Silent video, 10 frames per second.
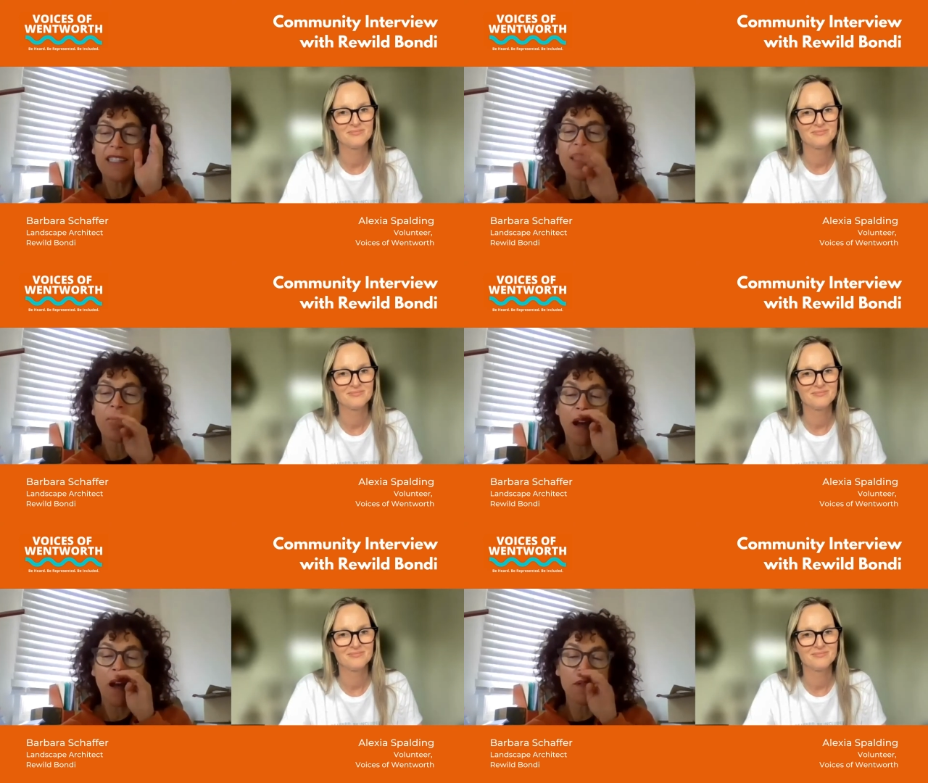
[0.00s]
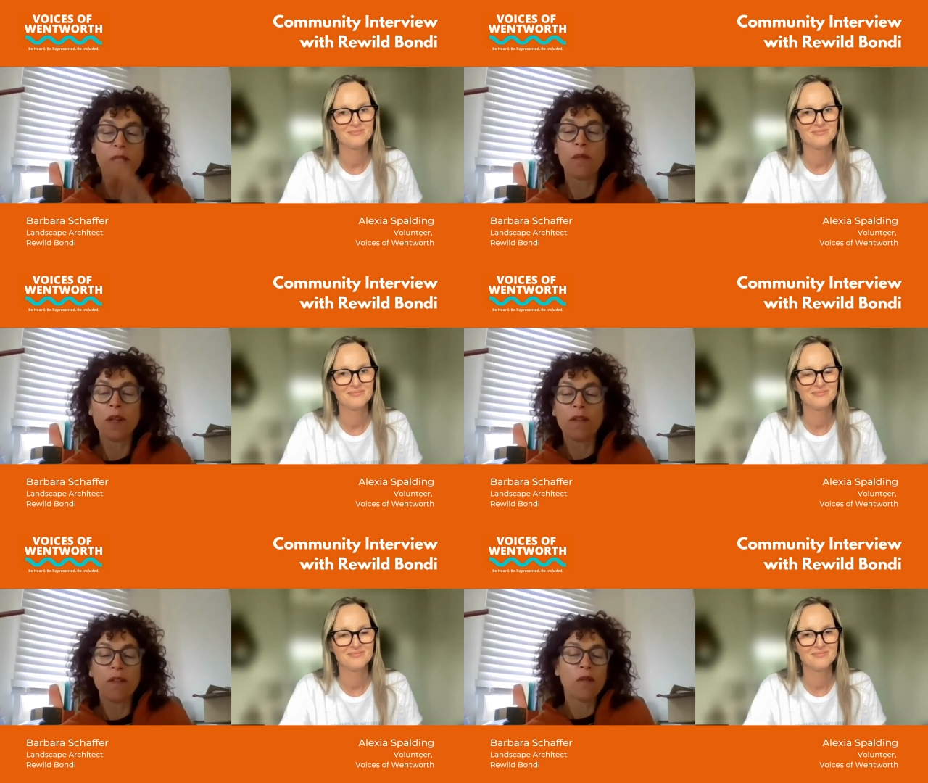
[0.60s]
Speaker 1: you know, I was a
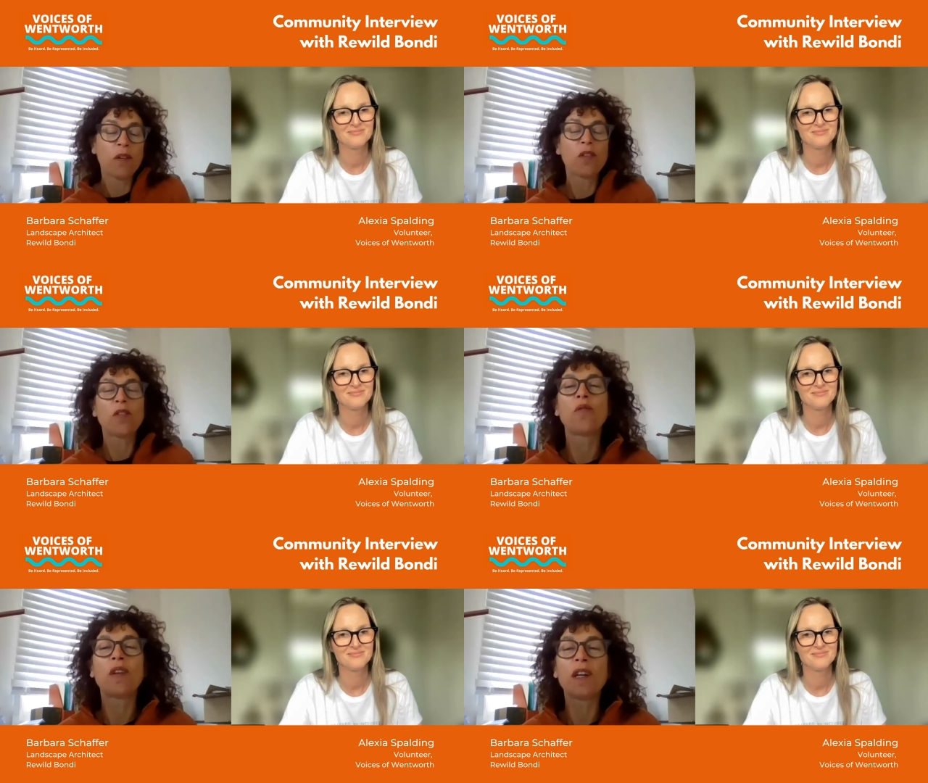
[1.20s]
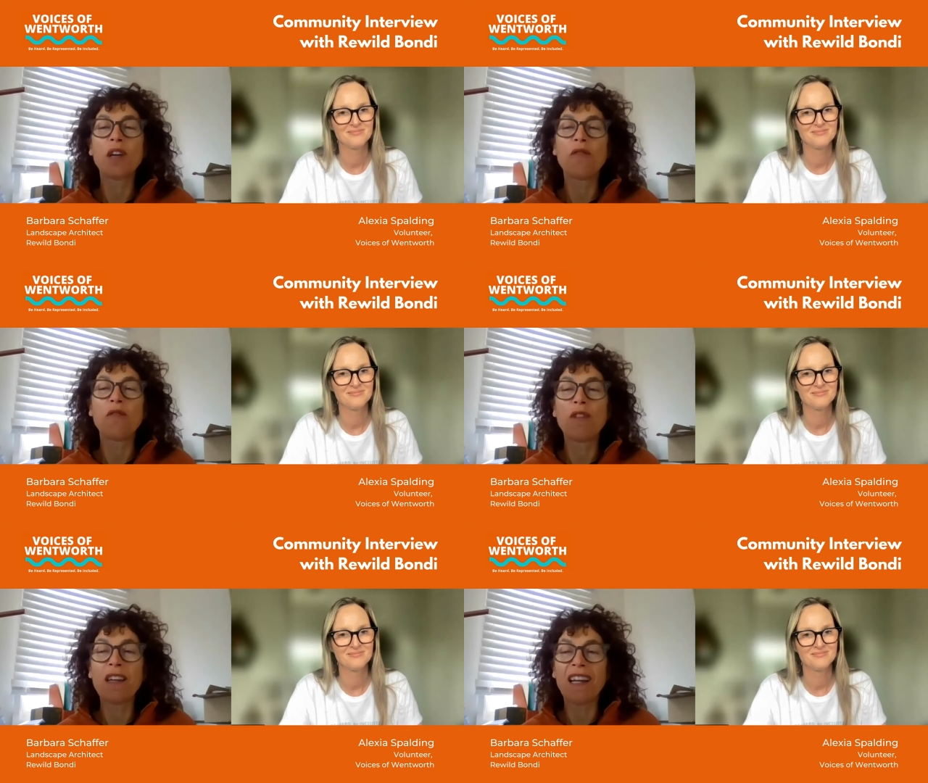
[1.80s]
bit of a what you call a
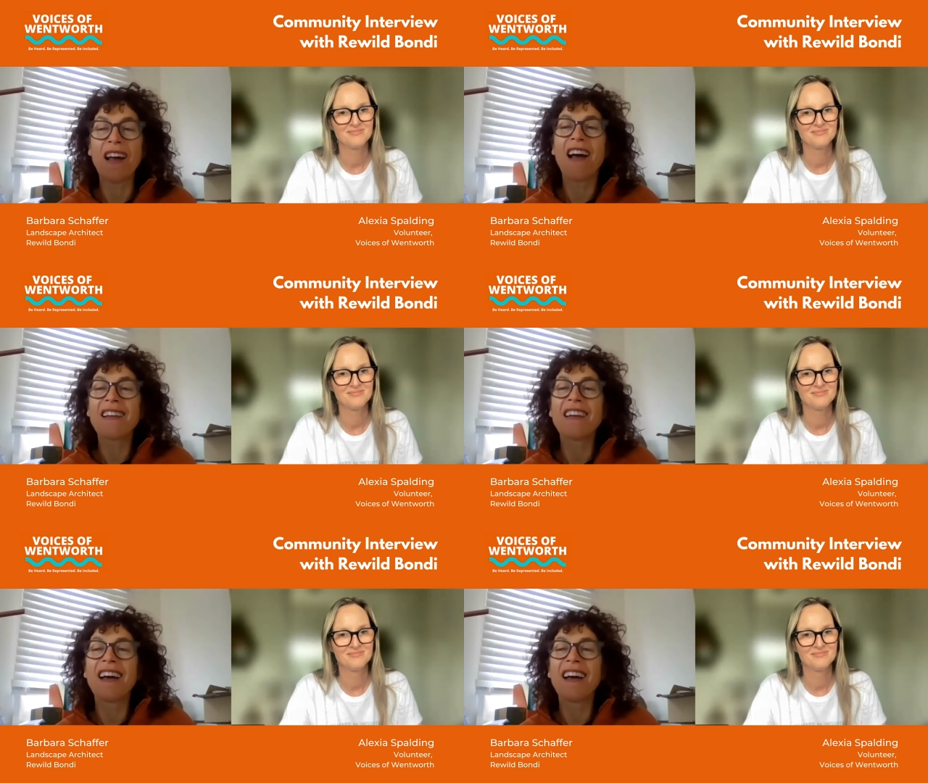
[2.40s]
guerrilla gardener,